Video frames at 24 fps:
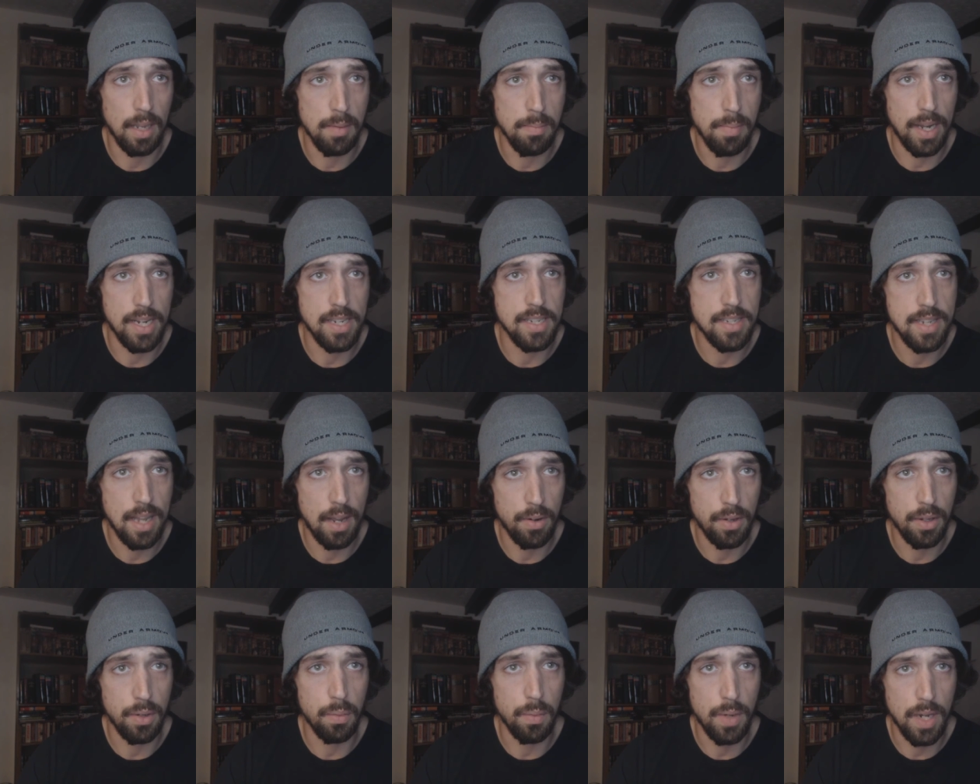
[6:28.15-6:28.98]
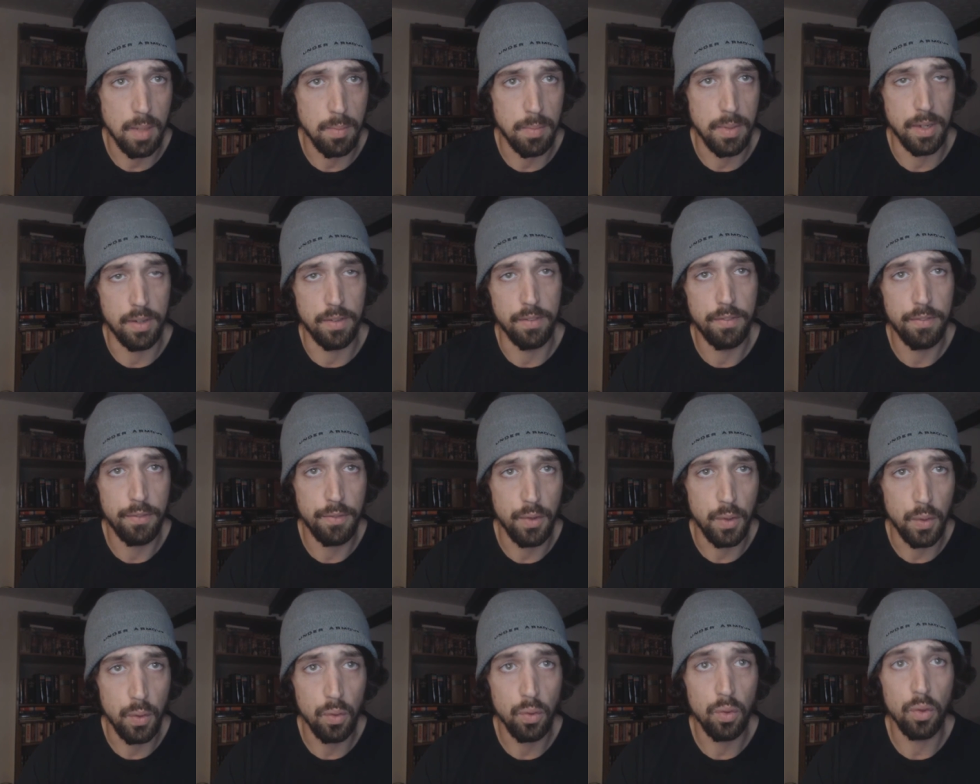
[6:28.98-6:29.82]
led by Saudi Arabia and
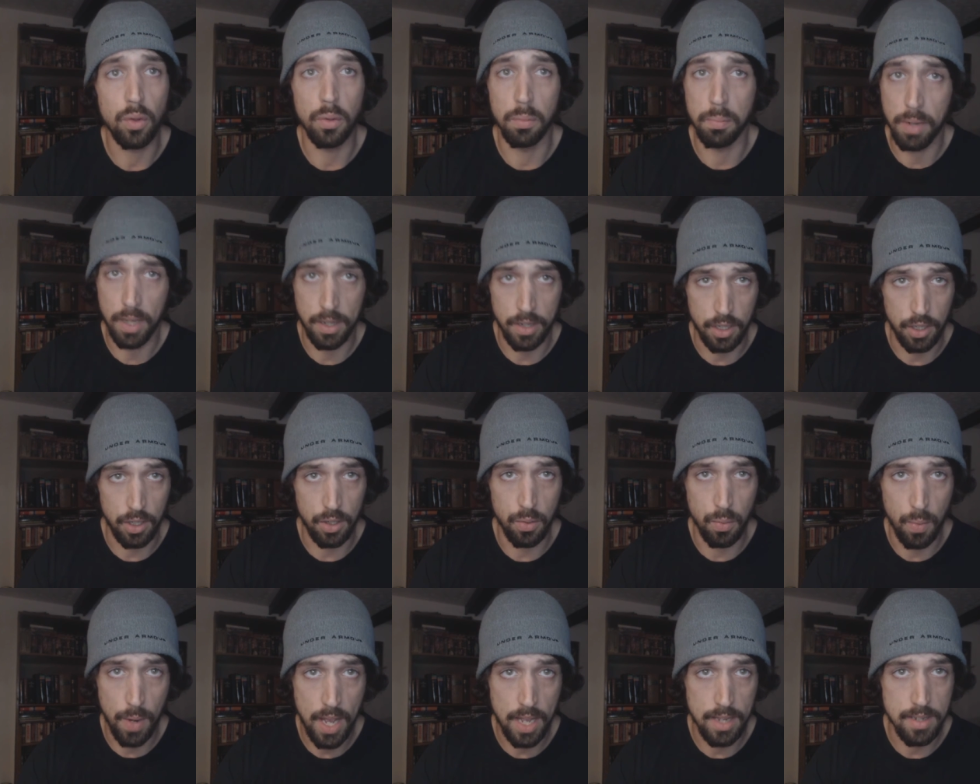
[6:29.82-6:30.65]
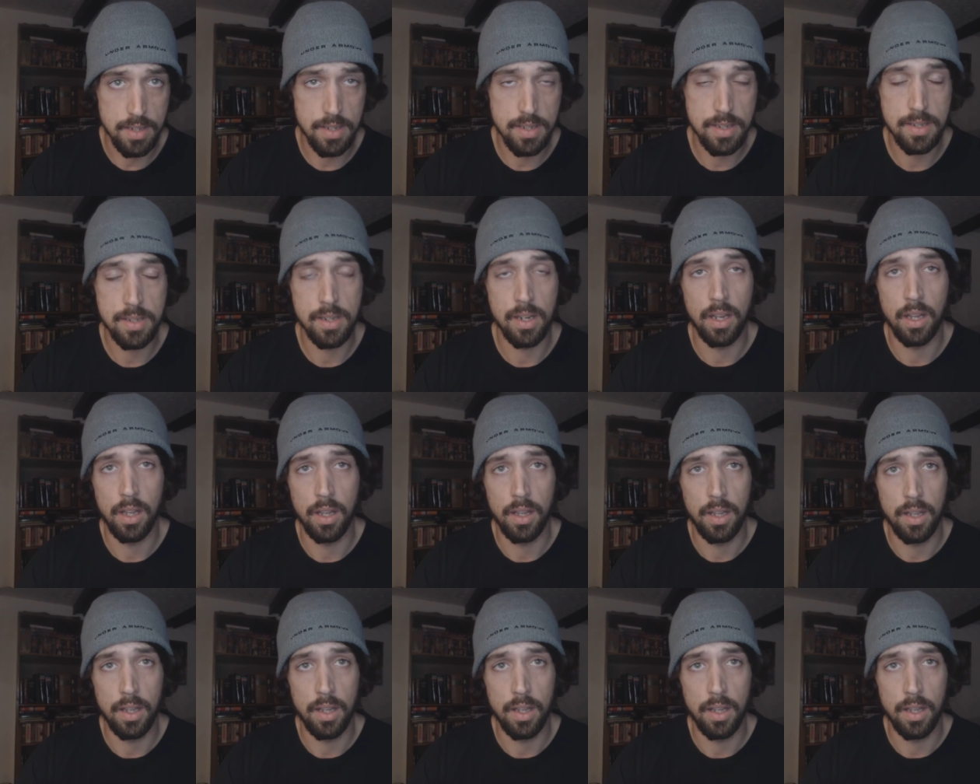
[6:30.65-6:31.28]
fueled by the U.S.,